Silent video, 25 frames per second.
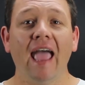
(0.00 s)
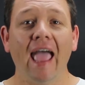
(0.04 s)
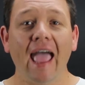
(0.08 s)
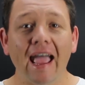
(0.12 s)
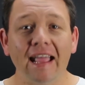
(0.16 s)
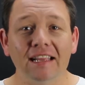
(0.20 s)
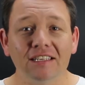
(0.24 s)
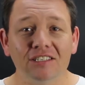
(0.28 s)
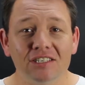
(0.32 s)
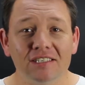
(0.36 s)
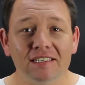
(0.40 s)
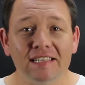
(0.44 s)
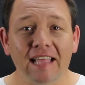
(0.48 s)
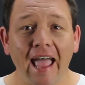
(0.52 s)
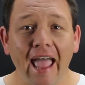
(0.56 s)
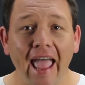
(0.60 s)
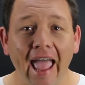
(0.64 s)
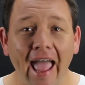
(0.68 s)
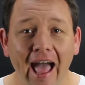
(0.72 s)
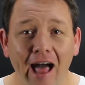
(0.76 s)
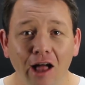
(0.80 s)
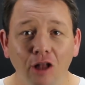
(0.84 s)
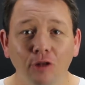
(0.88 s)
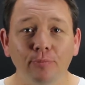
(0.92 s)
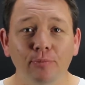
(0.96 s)
and just
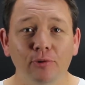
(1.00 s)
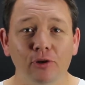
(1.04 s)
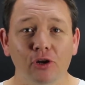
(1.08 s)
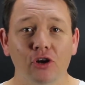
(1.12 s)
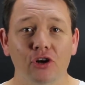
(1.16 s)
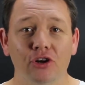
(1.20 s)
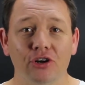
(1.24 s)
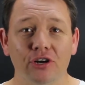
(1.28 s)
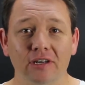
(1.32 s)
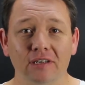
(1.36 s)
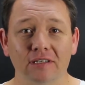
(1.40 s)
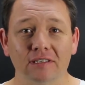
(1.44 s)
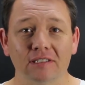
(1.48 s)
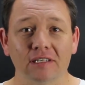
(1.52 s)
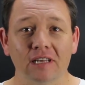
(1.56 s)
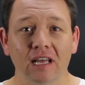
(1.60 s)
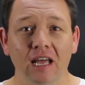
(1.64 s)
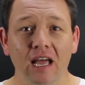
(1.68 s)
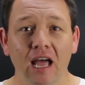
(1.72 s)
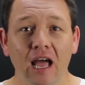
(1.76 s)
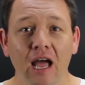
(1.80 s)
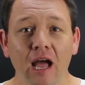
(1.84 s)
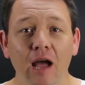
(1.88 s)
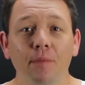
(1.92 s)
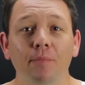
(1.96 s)
help learners,
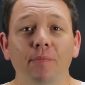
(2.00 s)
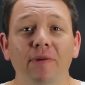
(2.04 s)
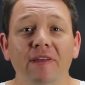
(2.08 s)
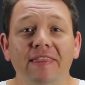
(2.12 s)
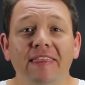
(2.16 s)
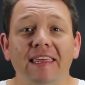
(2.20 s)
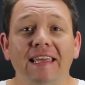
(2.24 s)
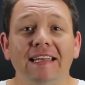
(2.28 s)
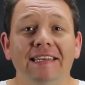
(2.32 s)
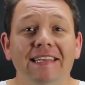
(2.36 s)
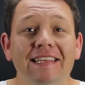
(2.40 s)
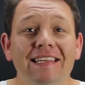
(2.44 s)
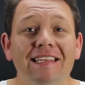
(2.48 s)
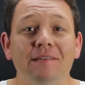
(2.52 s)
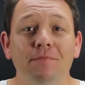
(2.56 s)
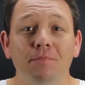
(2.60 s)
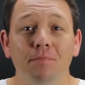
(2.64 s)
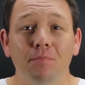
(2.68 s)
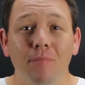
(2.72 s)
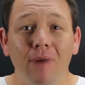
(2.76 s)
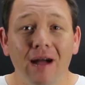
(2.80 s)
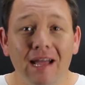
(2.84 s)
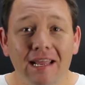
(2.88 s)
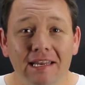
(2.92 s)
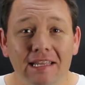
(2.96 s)
but they need
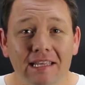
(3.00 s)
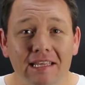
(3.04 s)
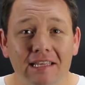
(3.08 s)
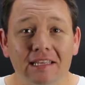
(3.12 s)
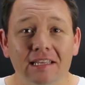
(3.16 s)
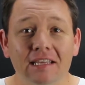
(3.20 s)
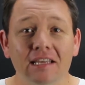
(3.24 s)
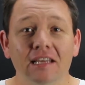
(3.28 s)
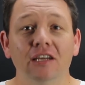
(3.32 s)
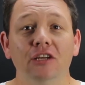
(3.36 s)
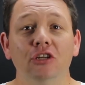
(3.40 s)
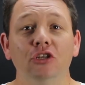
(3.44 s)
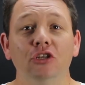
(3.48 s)
money